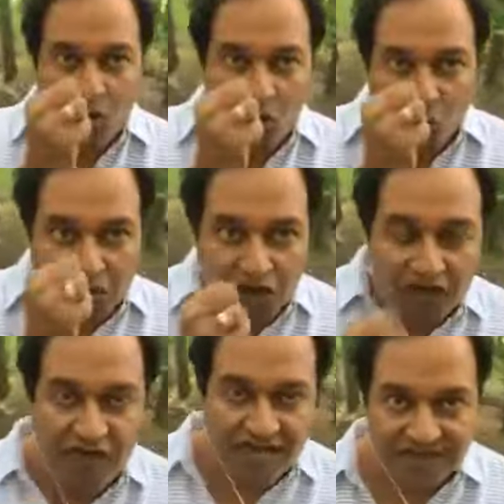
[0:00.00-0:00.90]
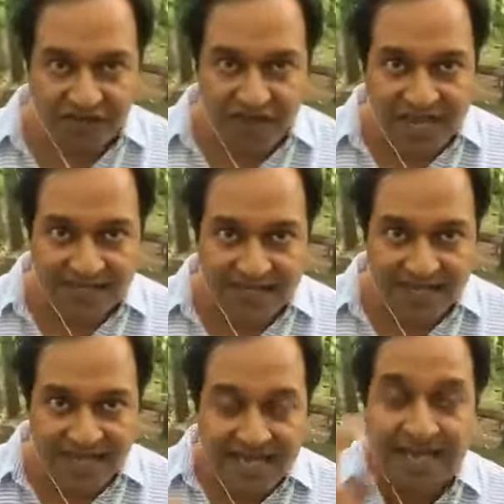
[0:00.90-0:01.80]
when you're face to face,
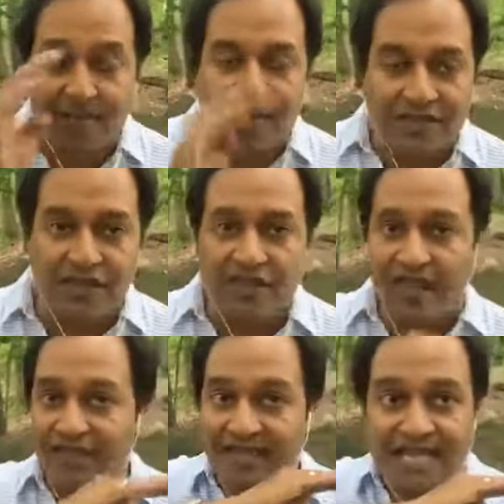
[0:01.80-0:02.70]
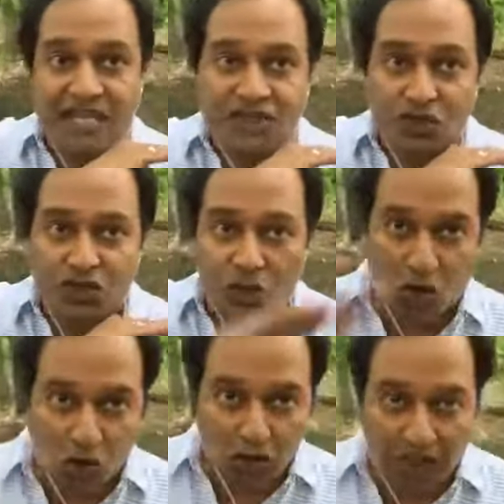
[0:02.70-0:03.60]
can be the thing that takes you to a
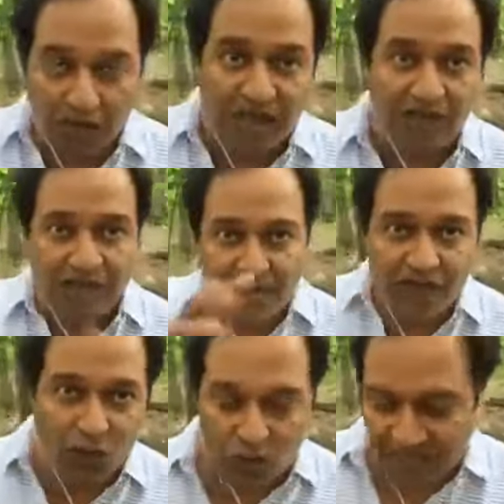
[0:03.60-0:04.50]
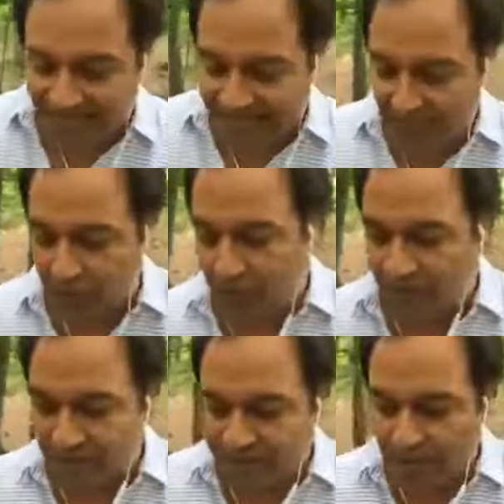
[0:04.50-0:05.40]
whole other level. Let me give you a quick example to wrap
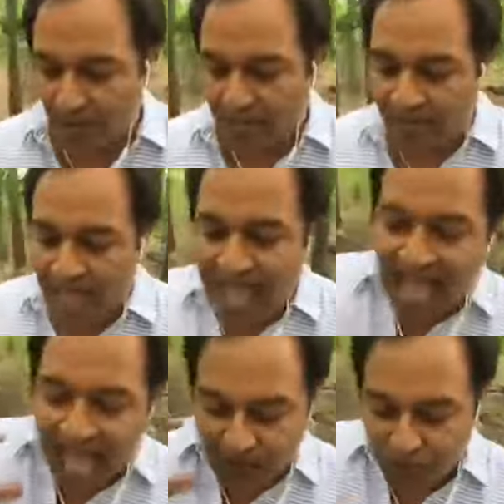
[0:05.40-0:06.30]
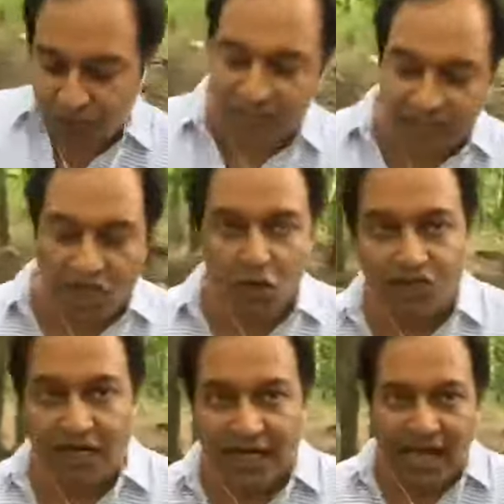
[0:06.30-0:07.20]
this up, okay? I was recently
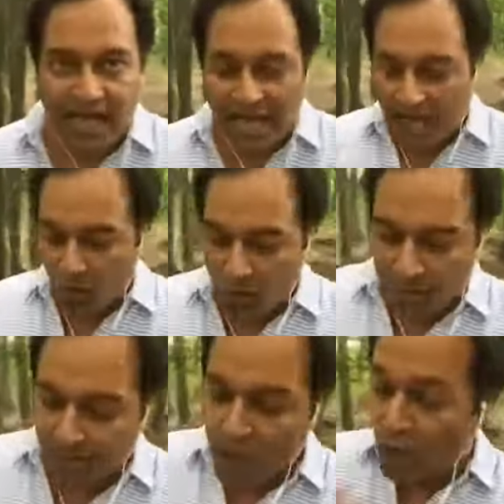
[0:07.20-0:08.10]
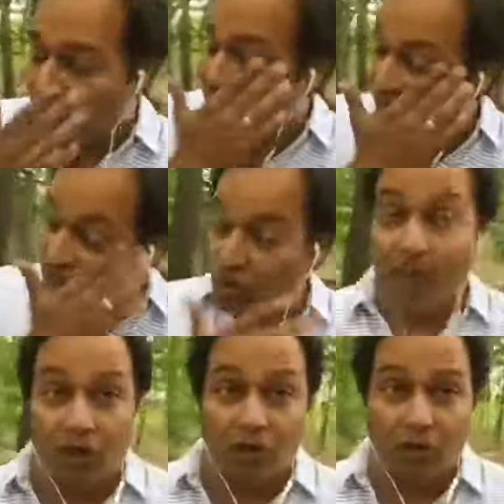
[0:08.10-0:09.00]
coaching uh, a woman who was having
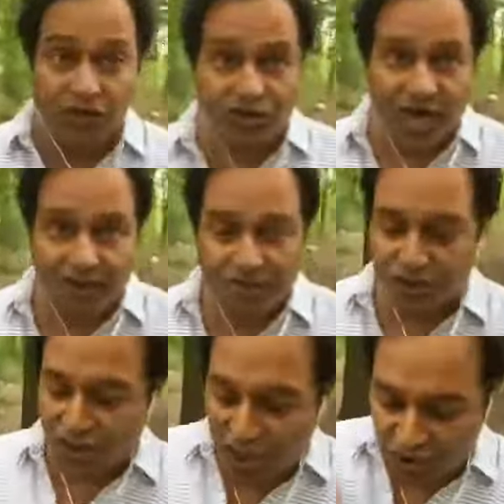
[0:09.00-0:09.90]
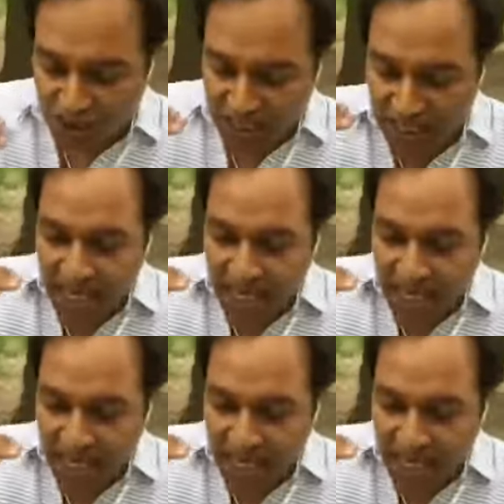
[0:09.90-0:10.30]
trouble with her job search. You know, she